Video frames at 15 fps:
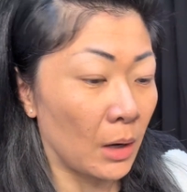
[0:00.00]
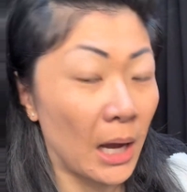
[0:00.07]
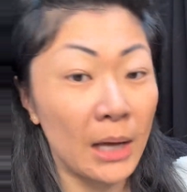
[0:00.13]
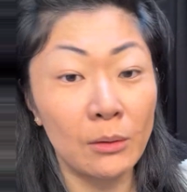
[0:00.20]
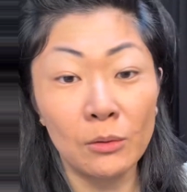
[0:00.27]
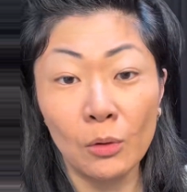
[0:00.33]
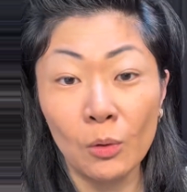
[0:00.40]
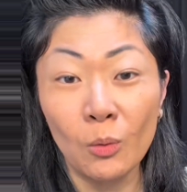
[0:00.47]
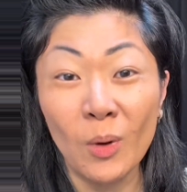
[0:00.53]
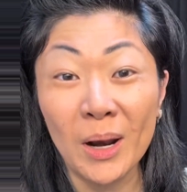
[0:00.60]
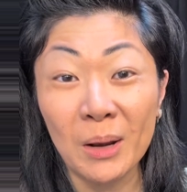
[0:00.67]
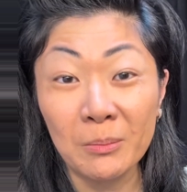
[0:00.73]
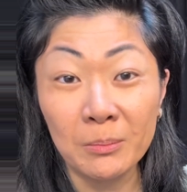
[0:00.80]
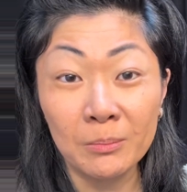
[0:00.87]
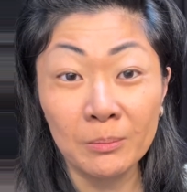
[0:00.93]
I don't know
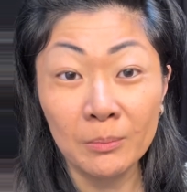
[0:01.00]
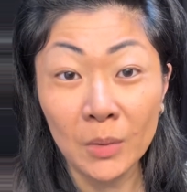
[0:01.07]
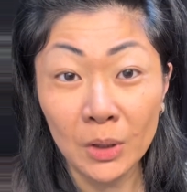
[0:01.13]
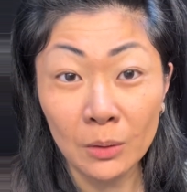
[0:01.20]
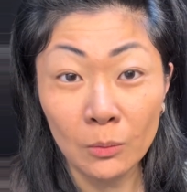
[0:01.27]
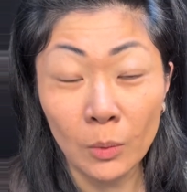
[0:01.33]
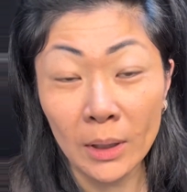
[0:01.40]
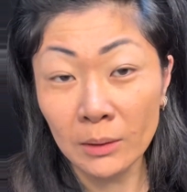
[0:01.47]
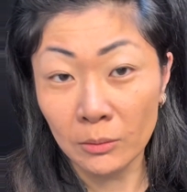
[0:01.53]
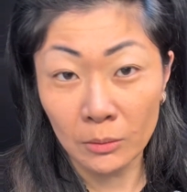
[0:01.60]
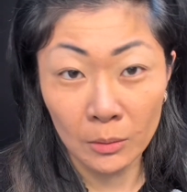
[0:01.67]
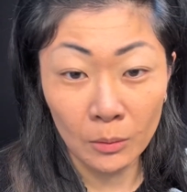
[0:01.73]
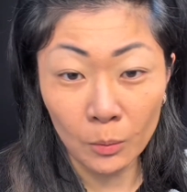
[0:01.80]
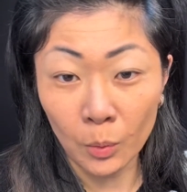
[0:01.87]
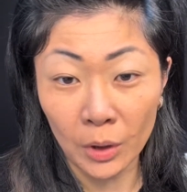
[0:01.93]
what
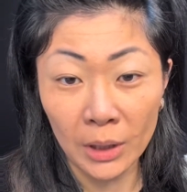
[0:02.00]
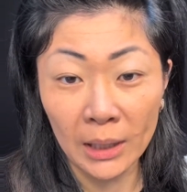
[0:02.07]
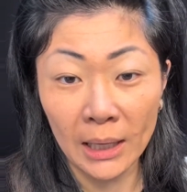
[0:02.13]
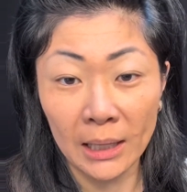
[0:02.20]
we're gonna